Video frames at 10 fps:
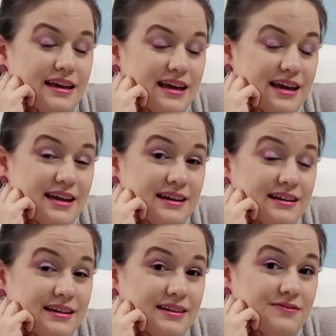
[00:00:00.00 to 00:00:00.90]
And
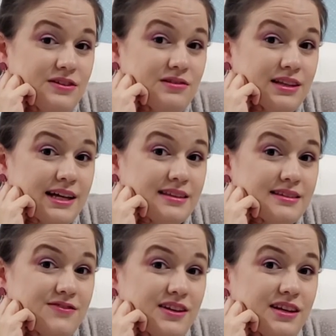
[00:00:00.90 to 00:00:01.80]
if you like this
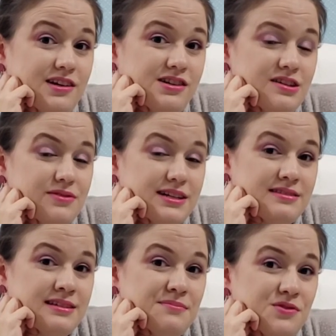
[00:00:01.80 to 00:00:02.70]
video and you want to
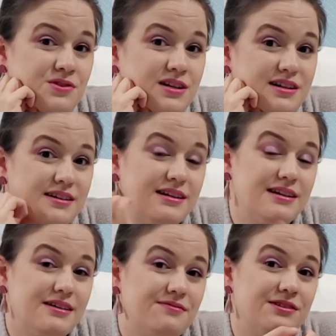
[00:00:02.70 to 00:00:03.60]
see more,
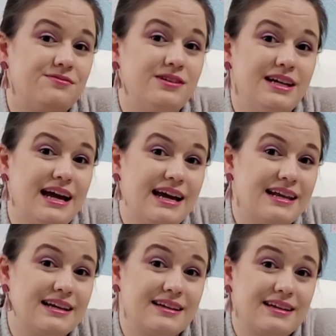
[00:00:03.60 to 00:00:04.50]
feel free to add
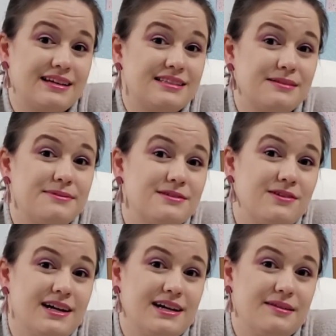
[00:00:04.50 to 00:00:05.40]
a
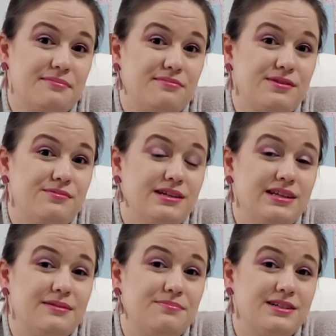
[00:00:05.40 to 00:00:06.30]
subscribe. We really
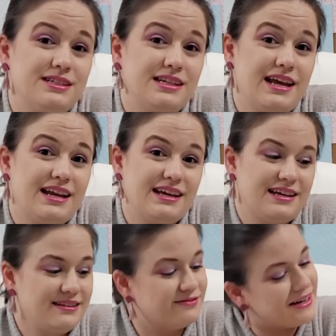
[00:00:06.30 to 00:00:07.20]
appreciate it.
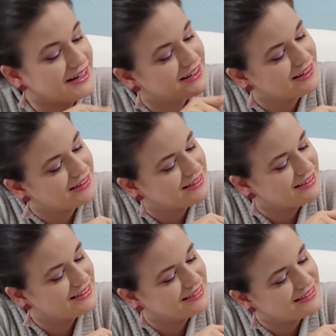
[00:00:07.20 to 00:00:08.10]
Right, girl?
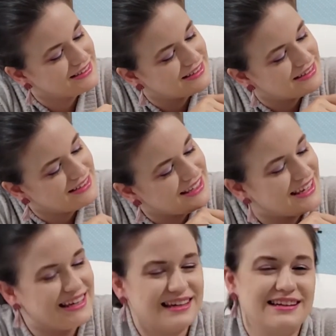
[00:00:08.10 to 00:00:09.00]

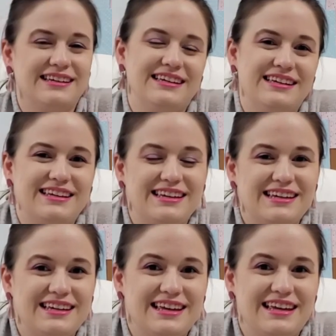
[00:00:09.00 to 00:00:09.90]
Yeah.
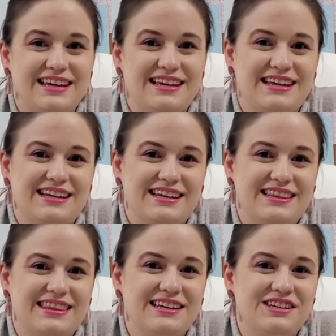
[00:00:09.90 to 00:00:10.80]
And
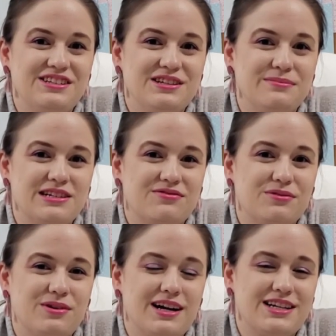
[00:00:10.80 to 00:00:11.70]
thank you so much for
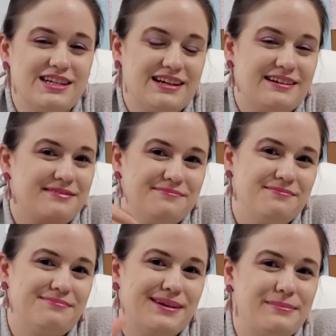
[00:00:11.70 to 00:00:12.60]
watching.
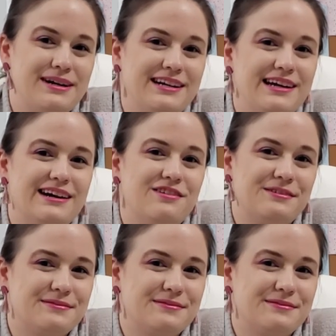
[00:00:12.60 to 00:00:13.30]
Bye-bye now.